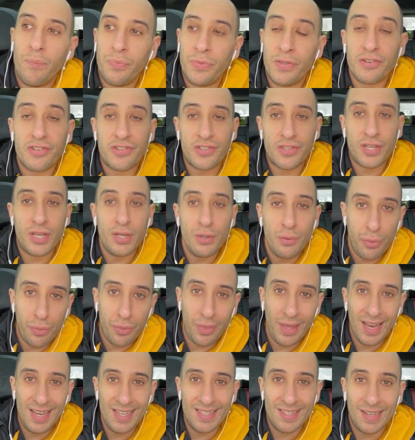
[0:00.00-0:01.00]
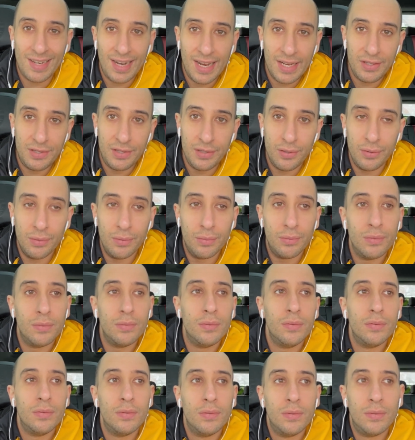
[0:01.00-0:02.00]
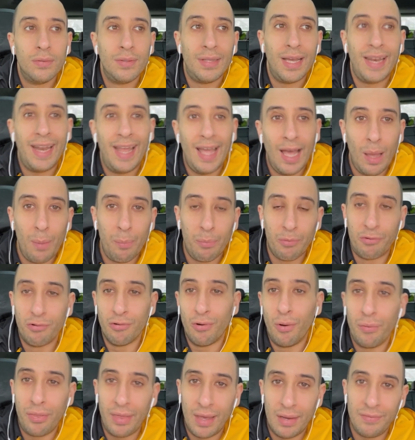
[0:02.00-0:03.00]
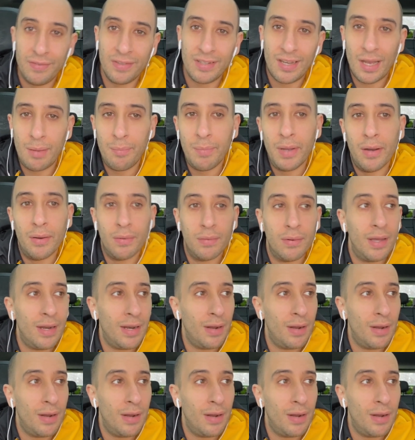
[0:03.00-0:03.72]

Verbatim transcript: There's two things that I do that help growth Evan come out.